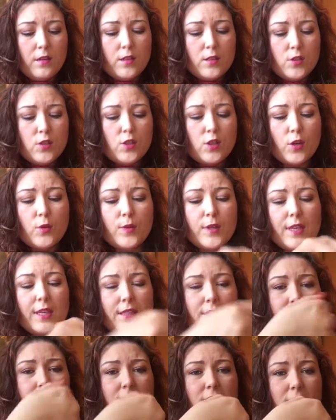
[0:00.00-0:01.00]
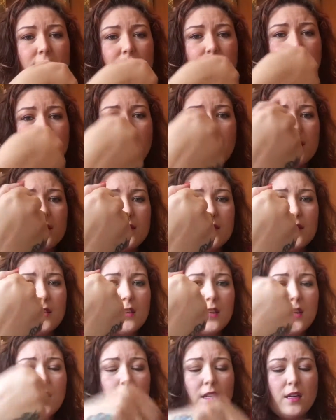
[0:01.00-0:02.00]
soak into the skin.
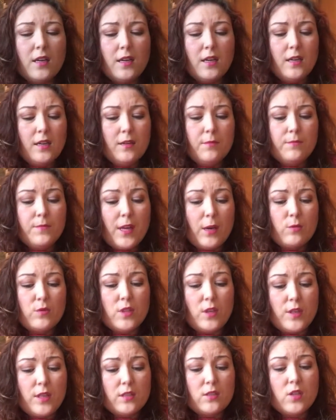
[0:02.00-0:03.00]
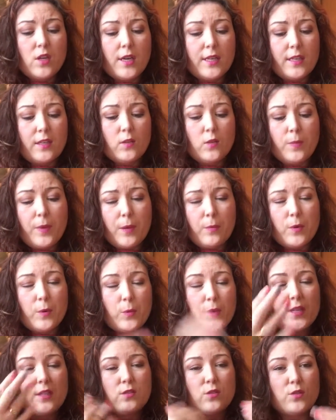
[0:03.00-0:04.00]
That was only a tiny little bit, but
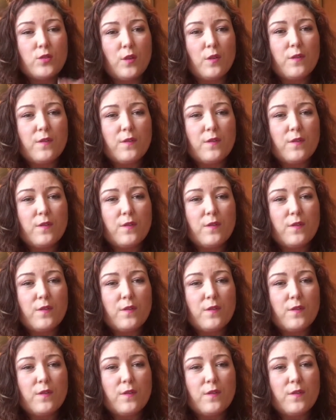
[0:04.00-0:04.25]
when it's on your